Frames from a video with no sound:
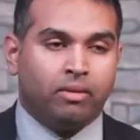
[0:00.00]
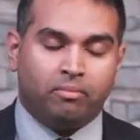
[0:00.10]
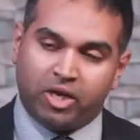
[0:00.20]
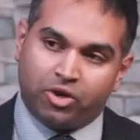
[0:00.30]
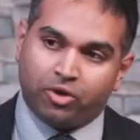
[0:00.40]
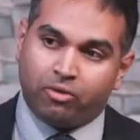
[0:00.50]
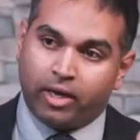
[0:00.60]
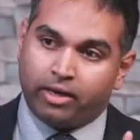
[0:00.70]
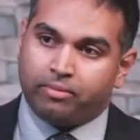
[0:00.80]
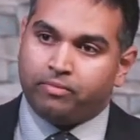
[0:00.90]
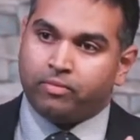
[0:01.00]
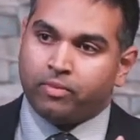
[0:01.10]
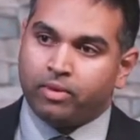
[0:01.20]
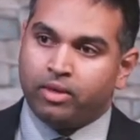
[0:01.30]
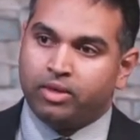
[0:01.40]
But you know what?
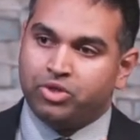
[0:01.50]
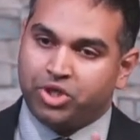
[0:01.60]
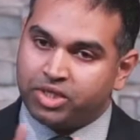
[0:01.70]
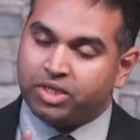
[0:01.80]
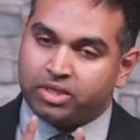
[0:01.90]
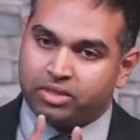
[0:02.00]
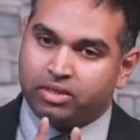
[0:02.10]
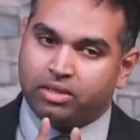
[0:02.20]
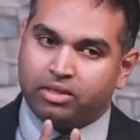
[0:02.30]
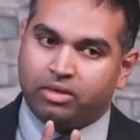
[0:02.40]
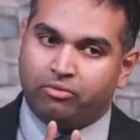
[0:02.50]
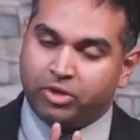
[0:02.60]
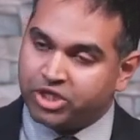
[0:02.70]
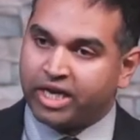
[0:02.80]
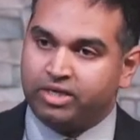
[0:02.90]
Jesus
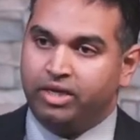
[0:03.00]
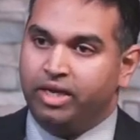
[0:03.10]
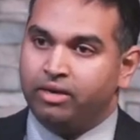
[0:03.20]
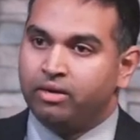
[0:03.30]
rejected it.